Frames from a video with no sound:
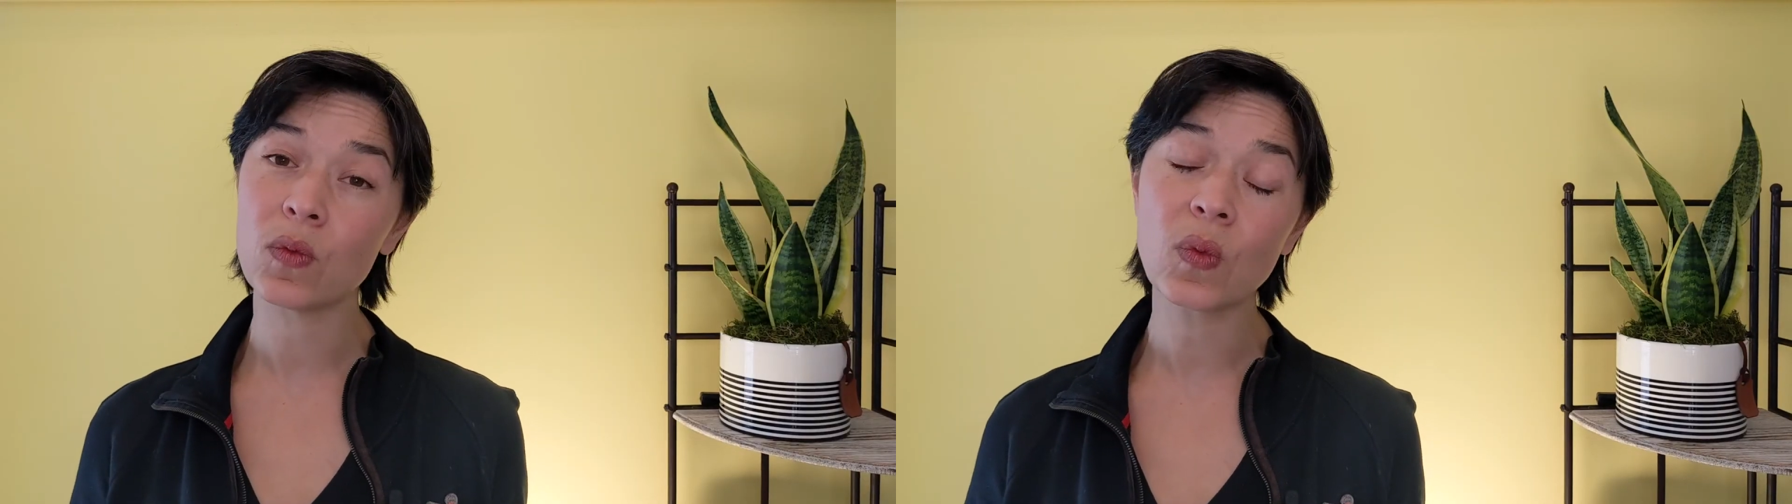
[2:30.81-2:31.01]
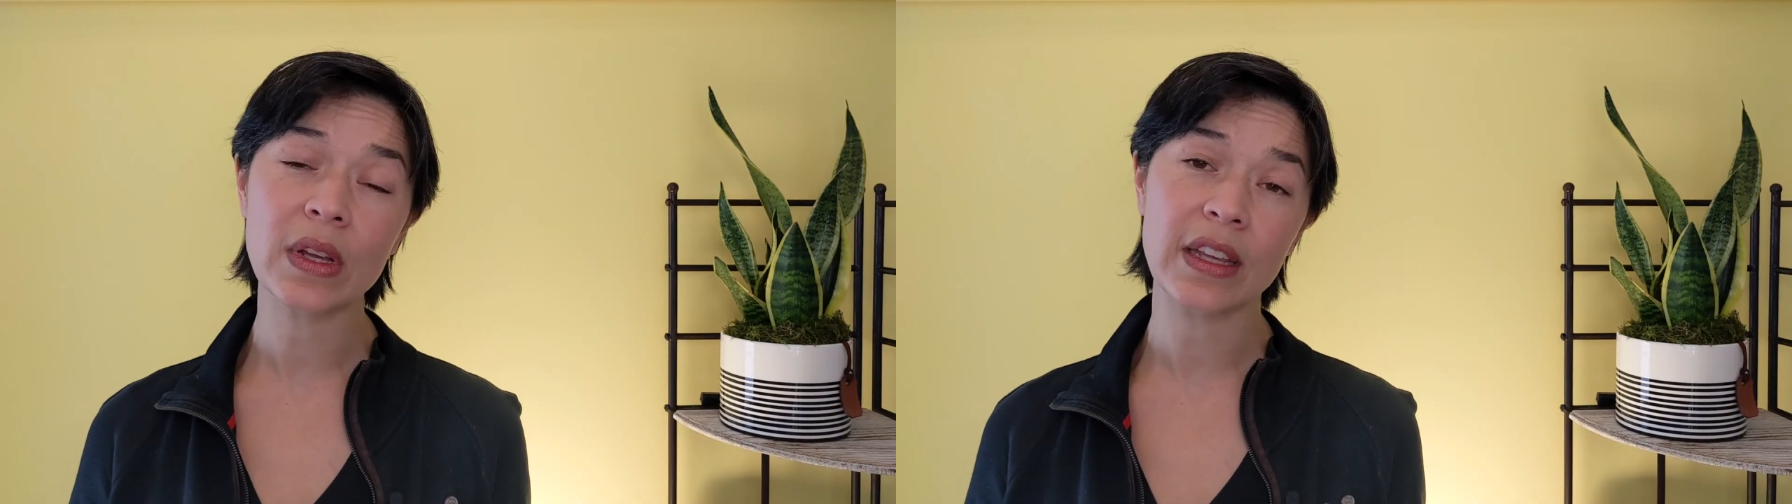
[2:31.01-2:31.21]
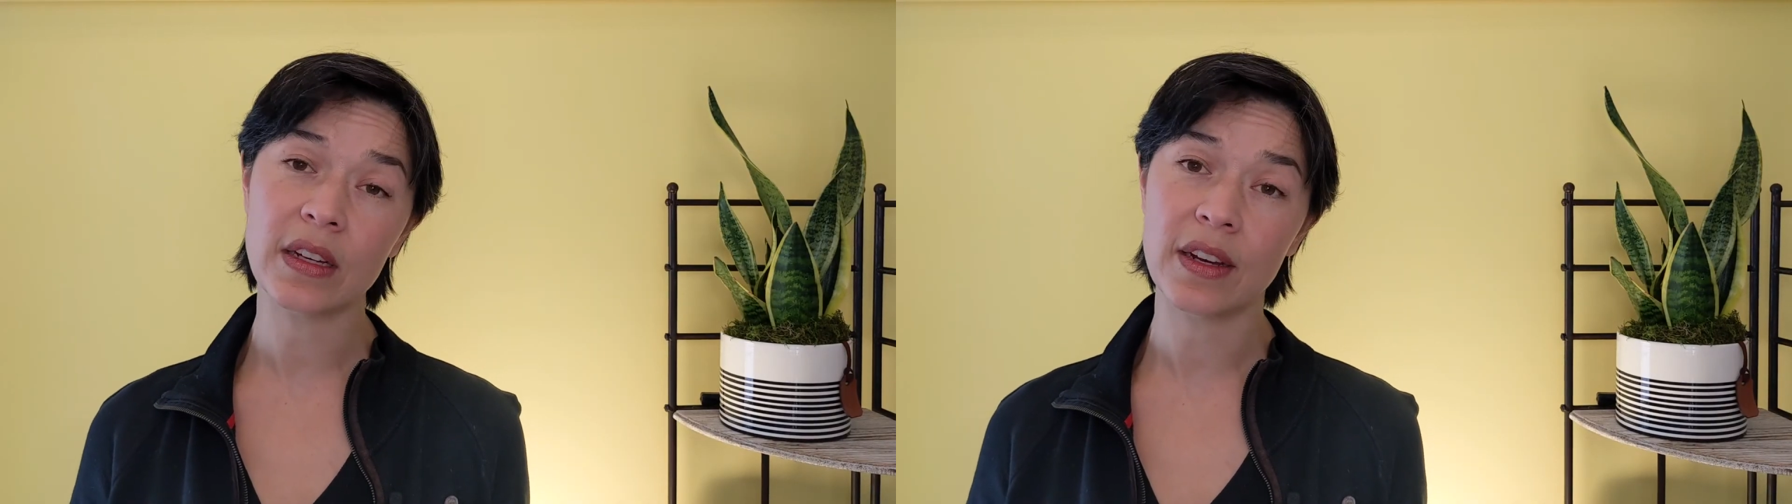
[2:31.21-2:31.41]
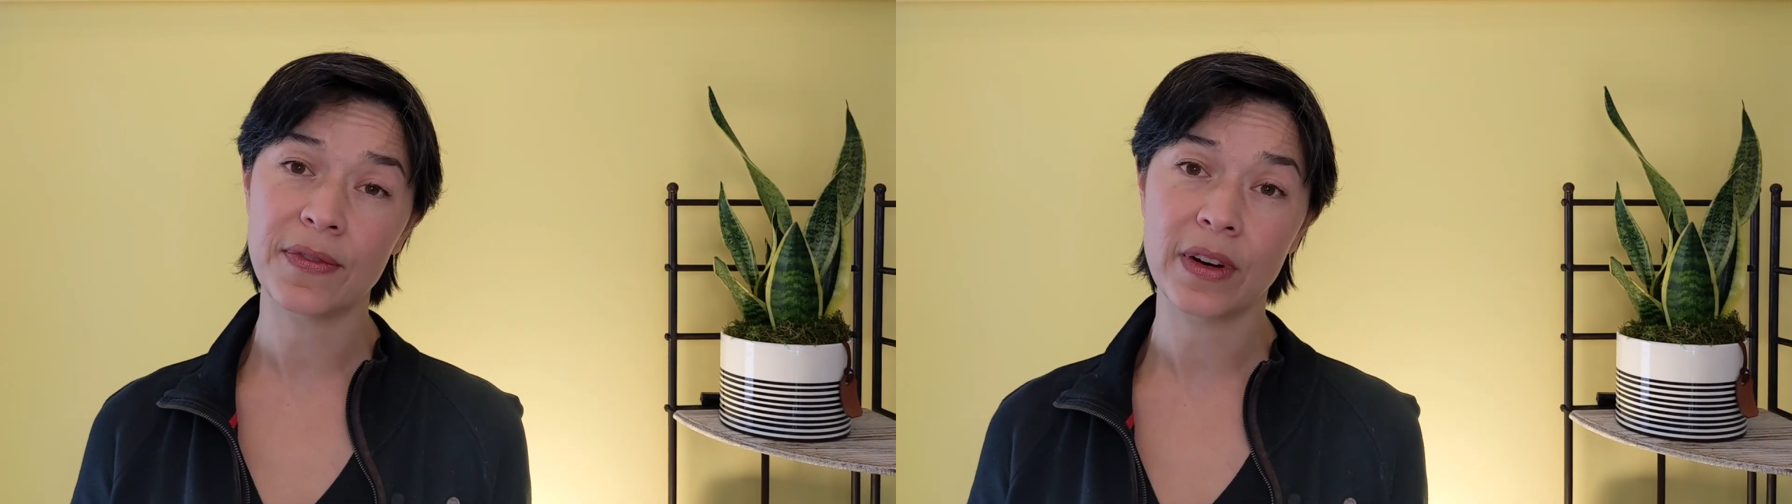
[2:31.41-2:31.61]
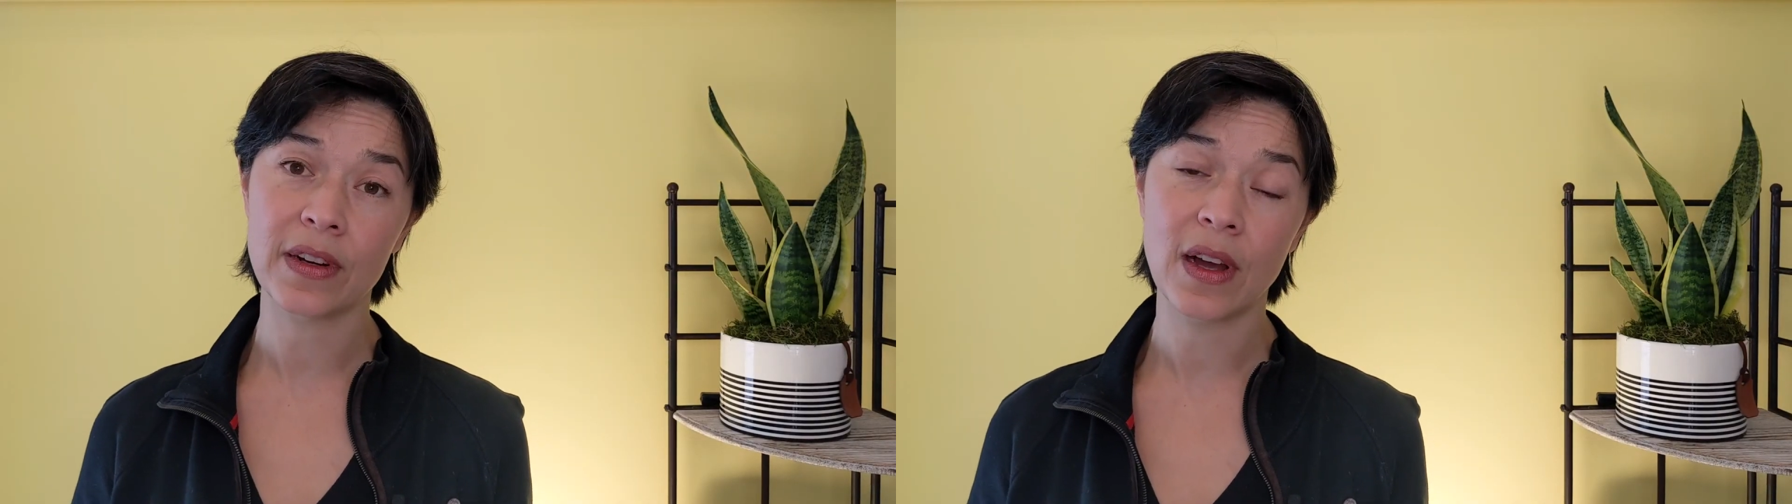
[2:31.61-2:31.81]
really good
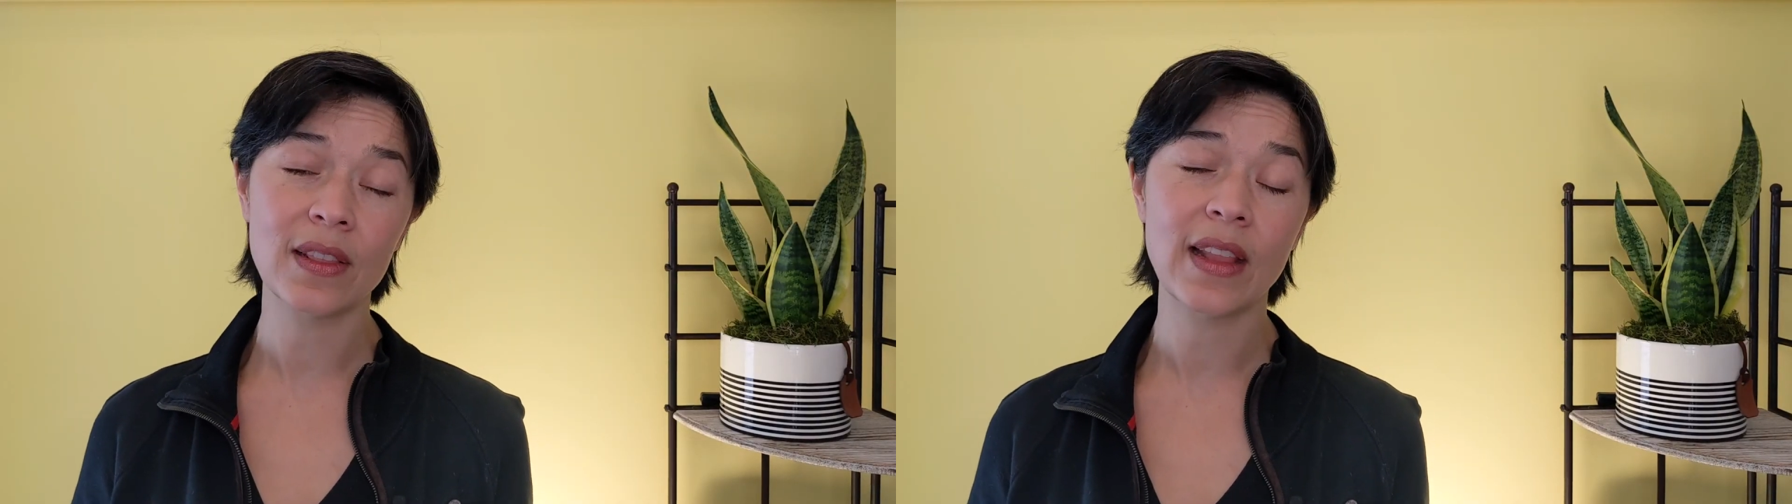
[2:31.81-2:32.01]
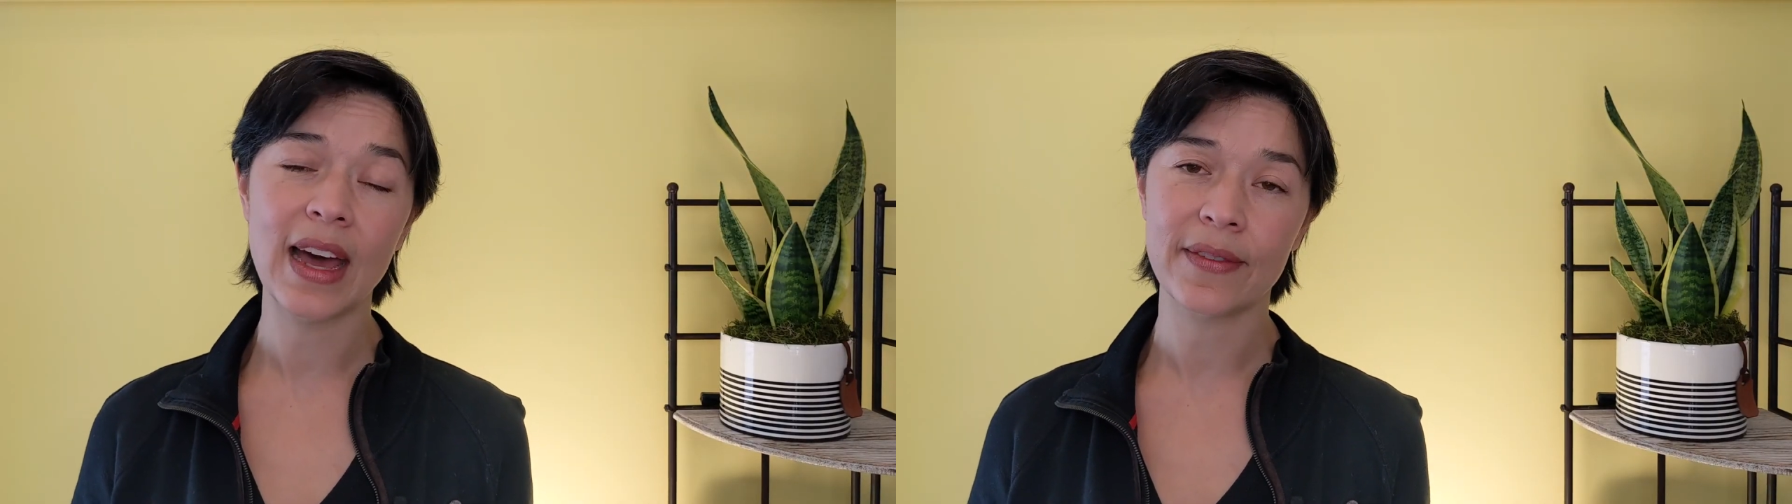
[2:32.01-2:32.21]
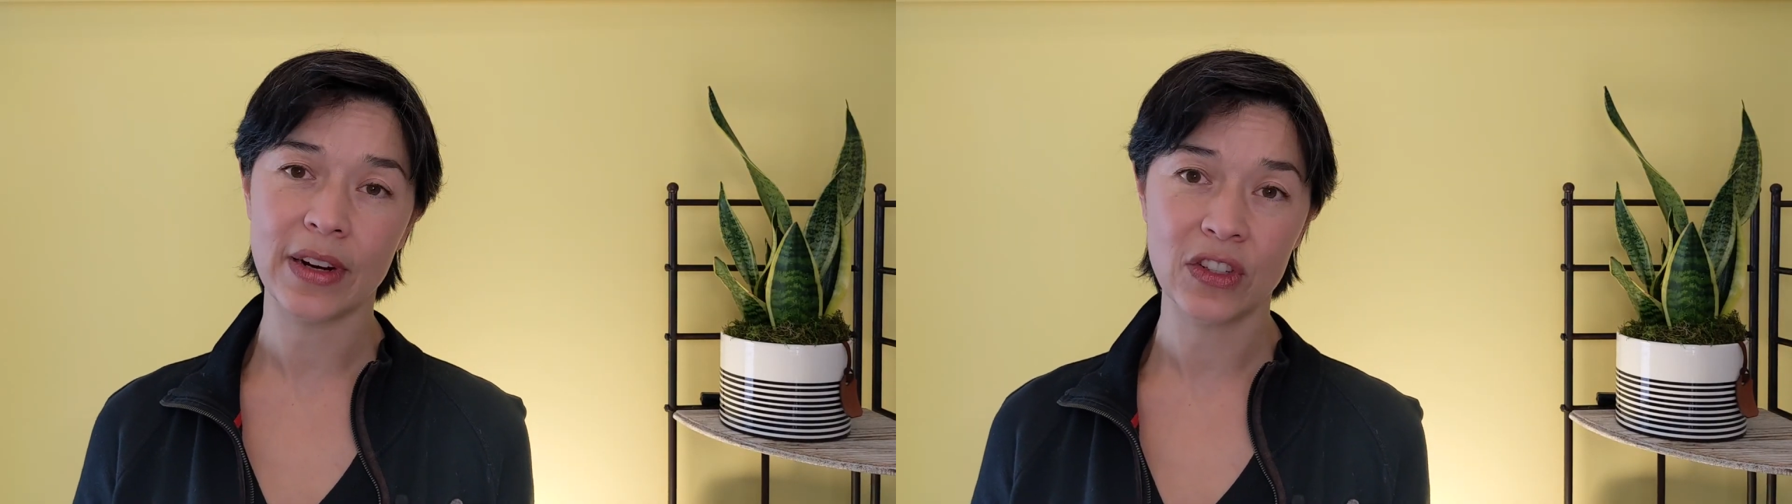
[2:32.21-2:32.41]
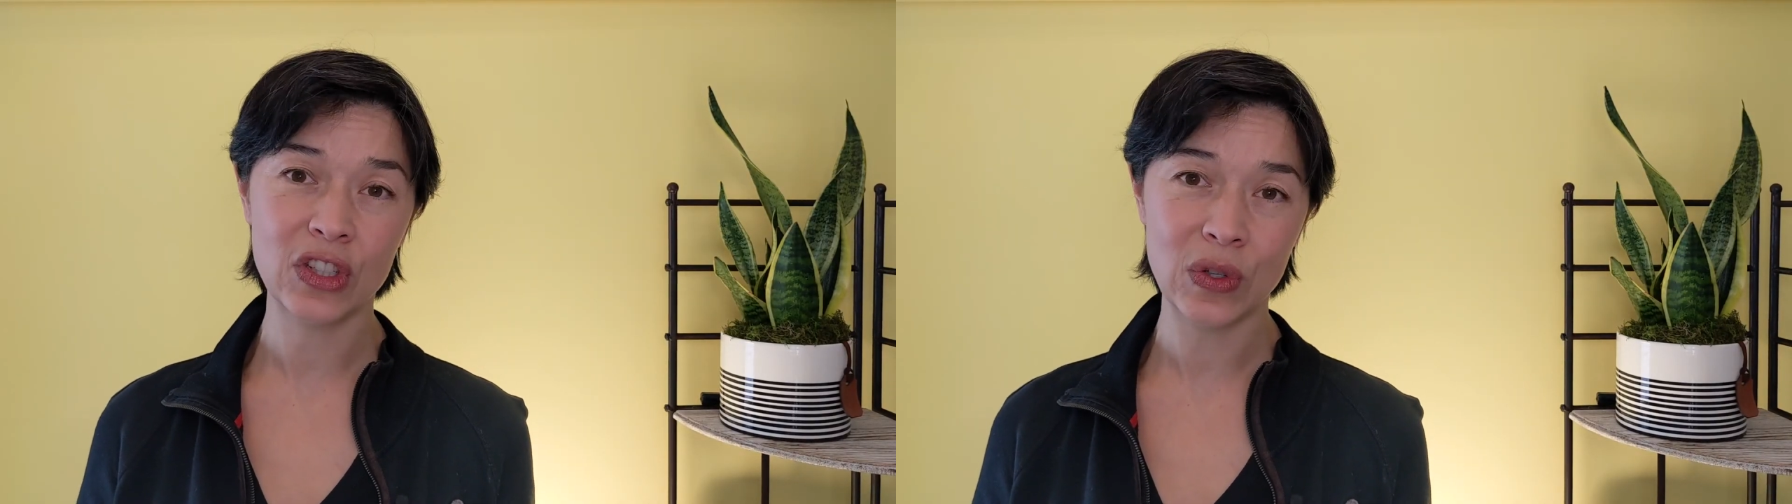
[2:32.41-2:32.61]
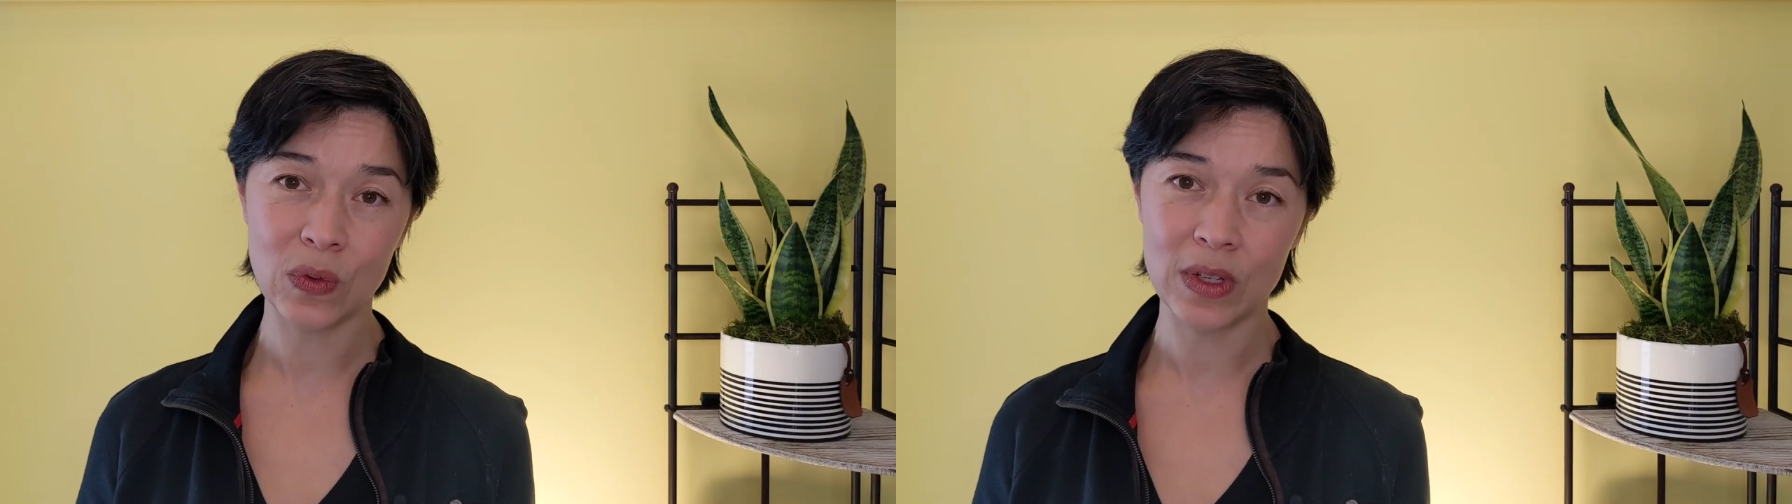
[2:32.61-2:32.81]
for a lot of our
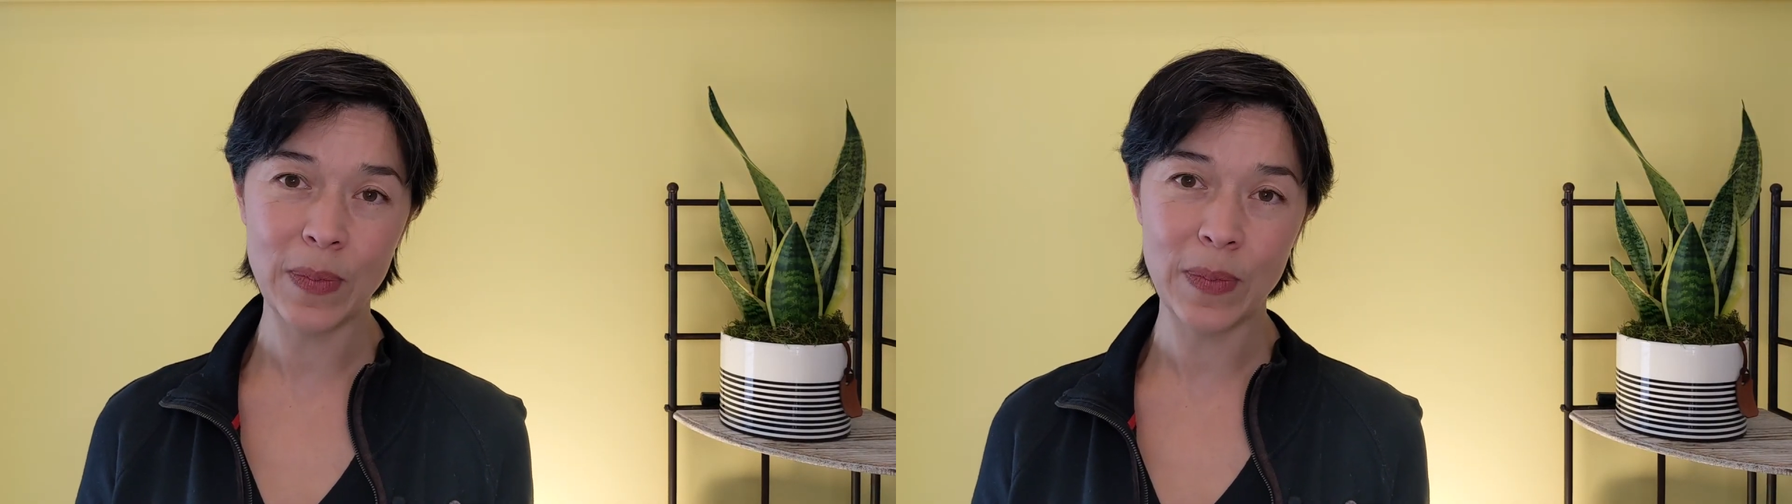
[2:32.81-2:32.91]
tuned